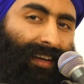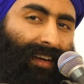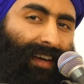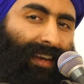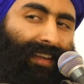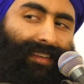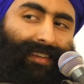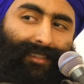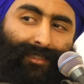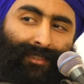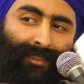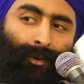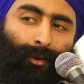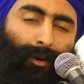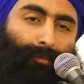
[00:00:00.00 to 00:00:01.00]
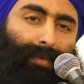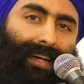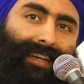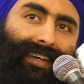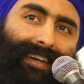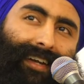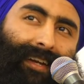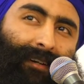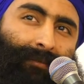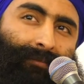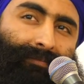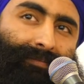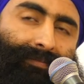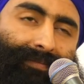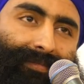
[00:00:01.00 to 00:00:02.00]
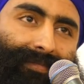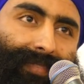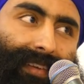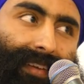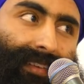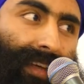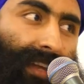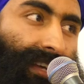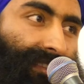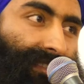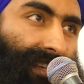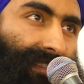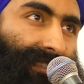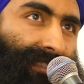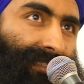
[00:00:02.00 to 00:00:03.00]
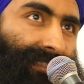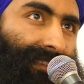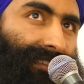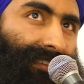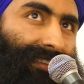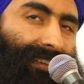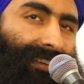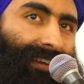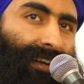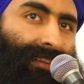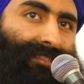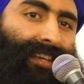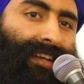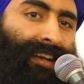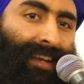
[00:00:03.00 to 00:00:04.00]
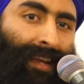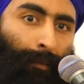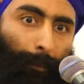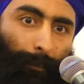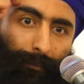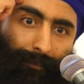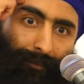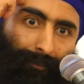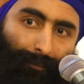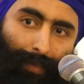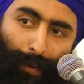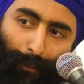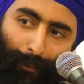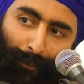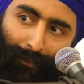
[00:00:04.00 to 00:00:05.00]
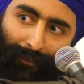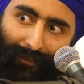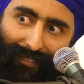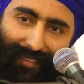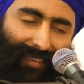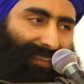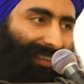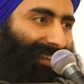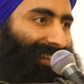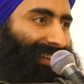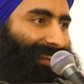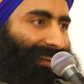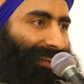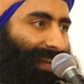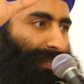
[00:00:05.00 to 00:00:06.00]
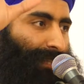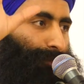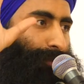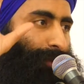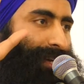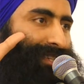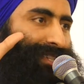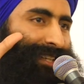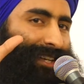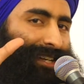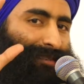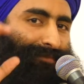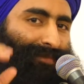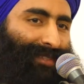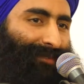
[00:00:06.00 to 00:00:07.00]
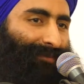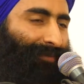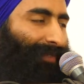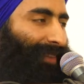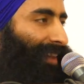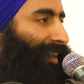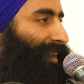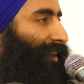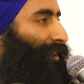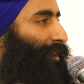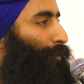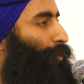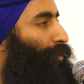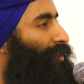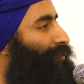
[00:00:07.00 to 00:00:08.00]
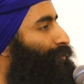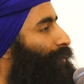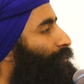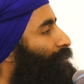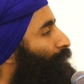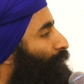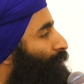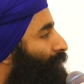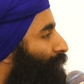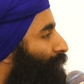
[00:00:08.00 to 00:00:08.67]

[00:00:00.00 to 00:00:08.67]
And he thinks, "Hun main ki kara?" Then he sits and suddenly, boom, inspiration comes. Now what does Baba Sutra